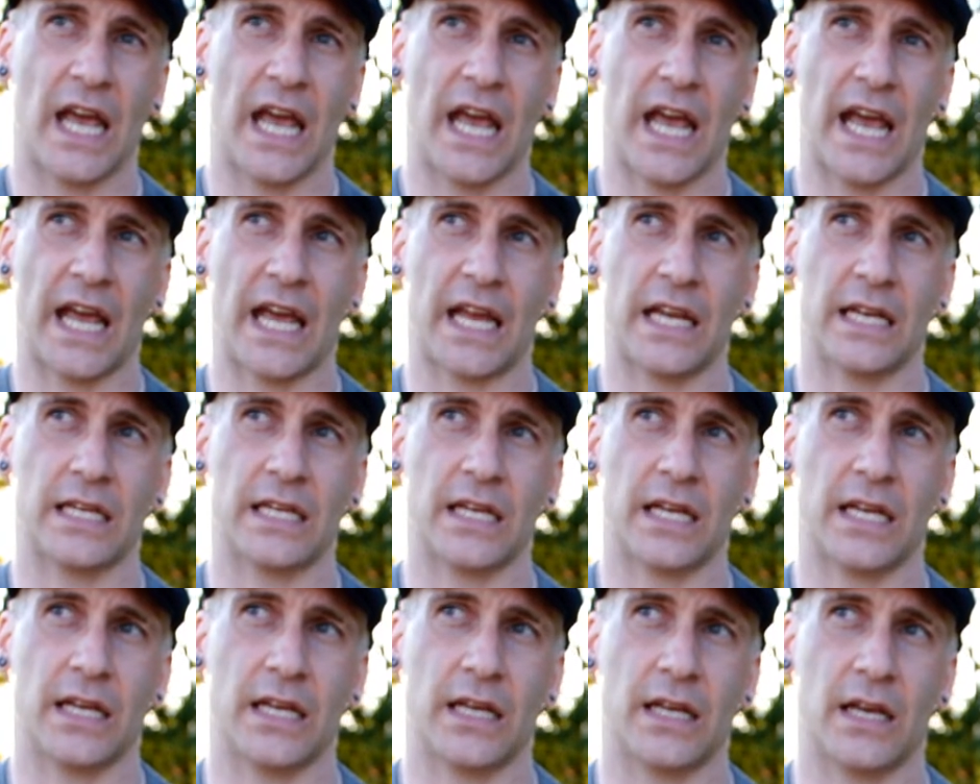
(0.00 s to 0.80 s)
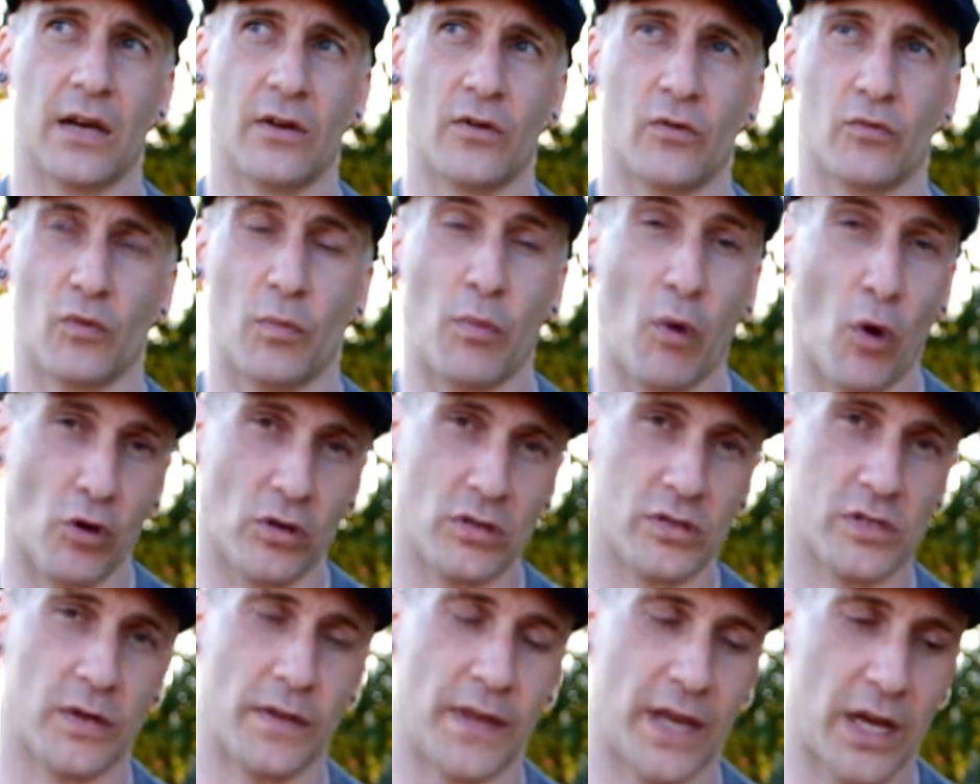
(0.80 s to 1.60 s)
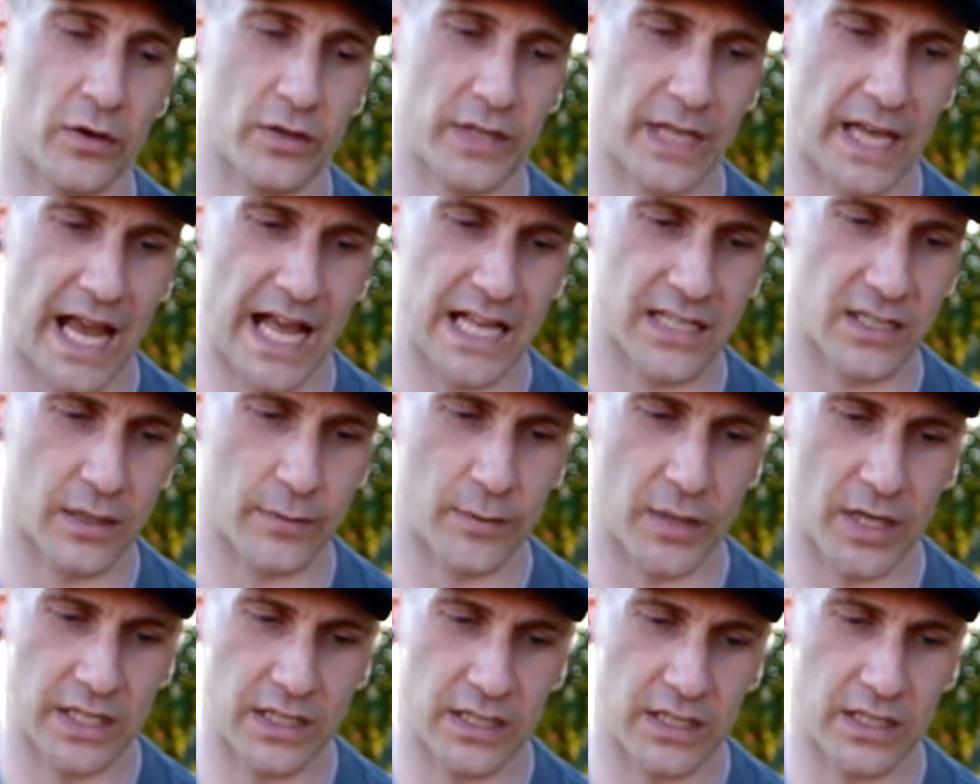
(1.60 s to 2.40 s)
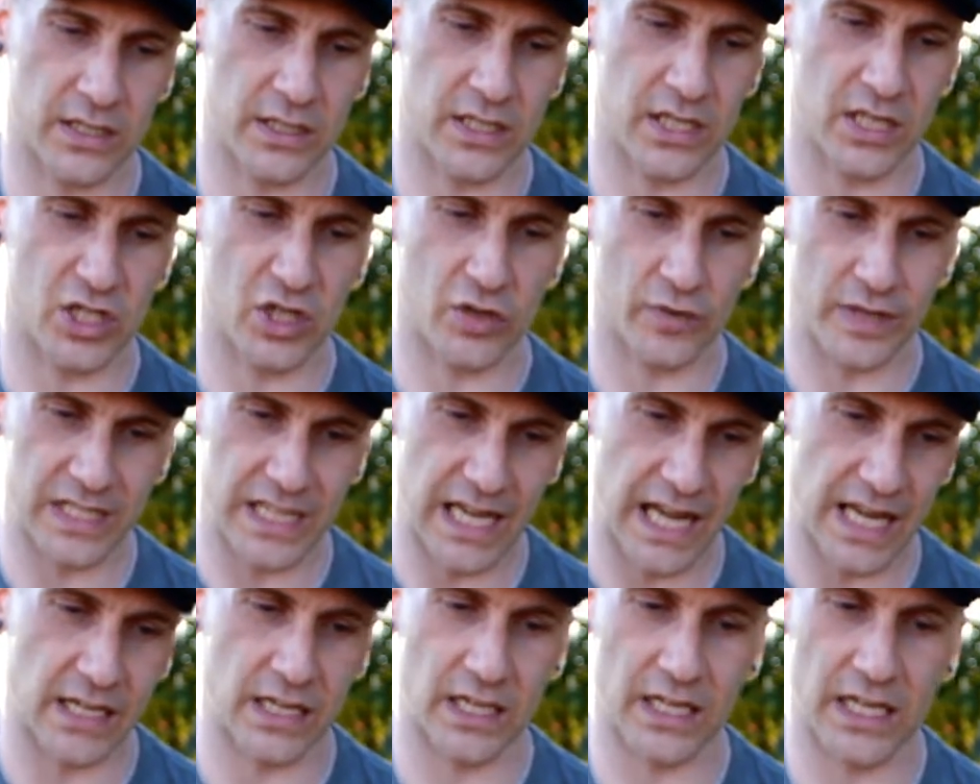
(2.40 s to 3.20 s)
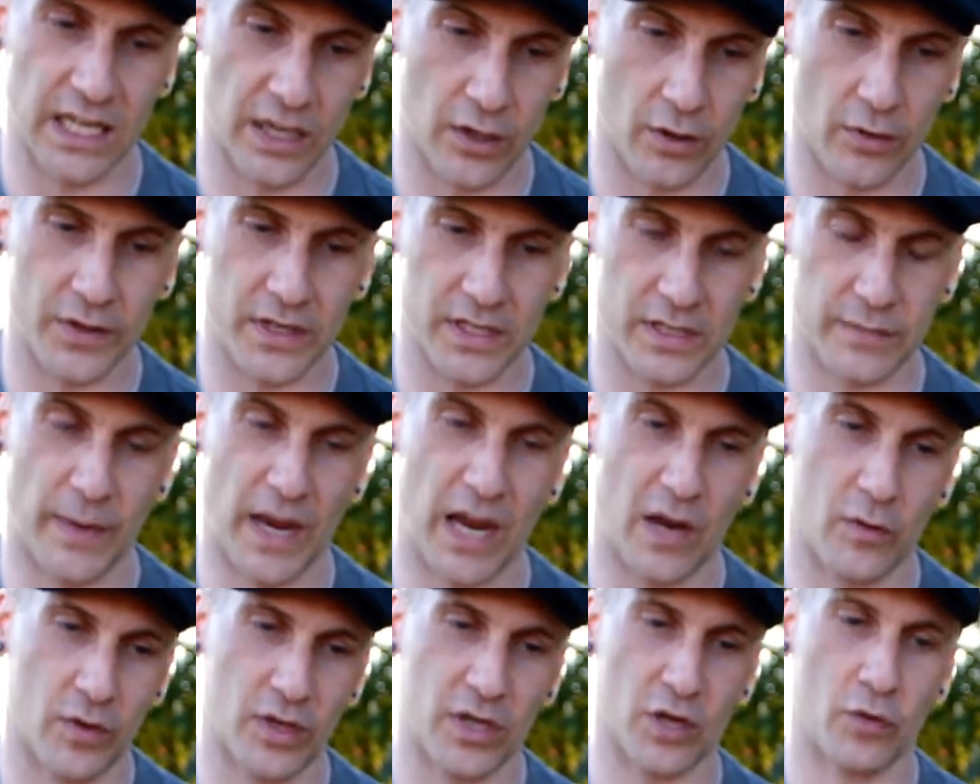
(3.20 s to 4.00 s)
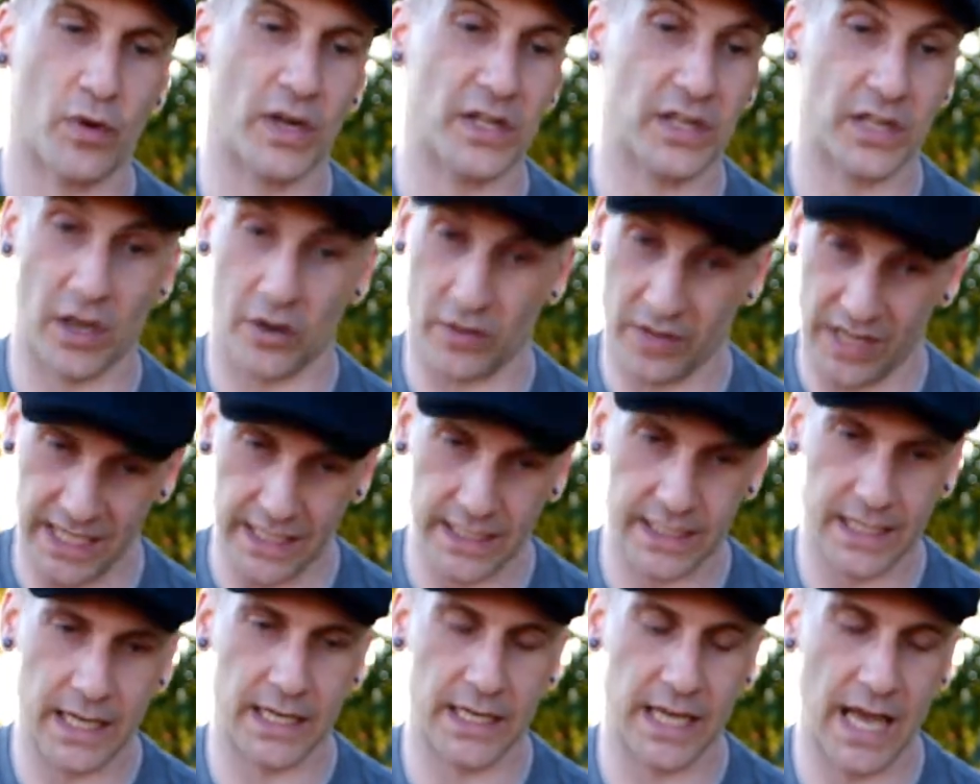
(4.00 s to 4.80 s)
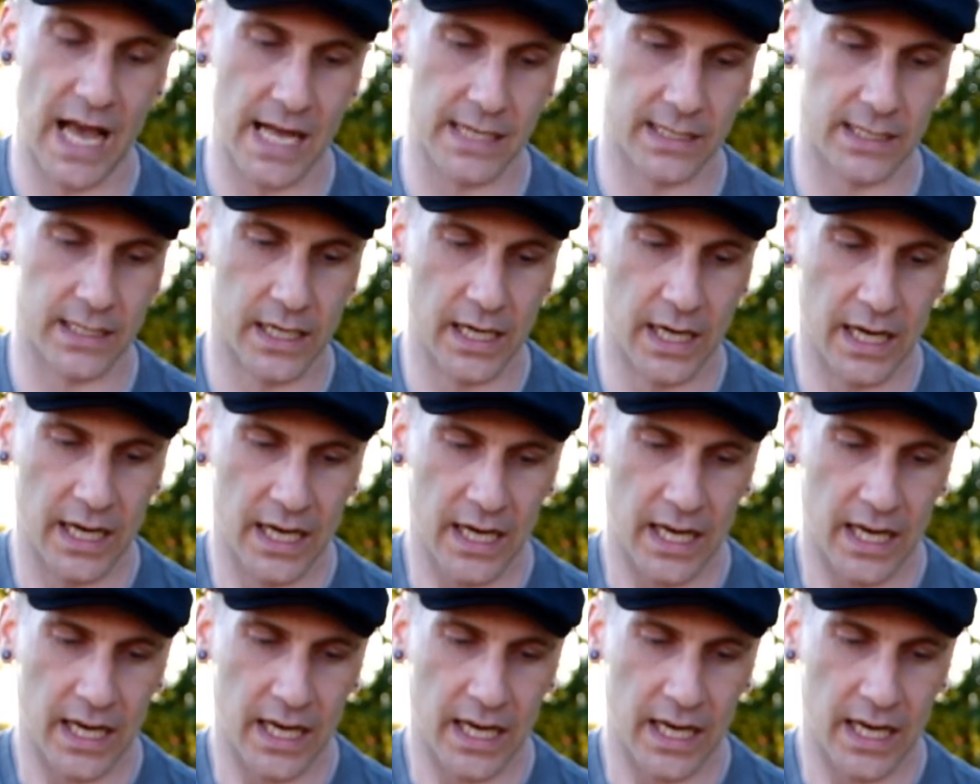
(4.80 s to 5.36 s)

And reporters are there and they ask him, like, did you intend to kill this man when you went there? And he said, yes.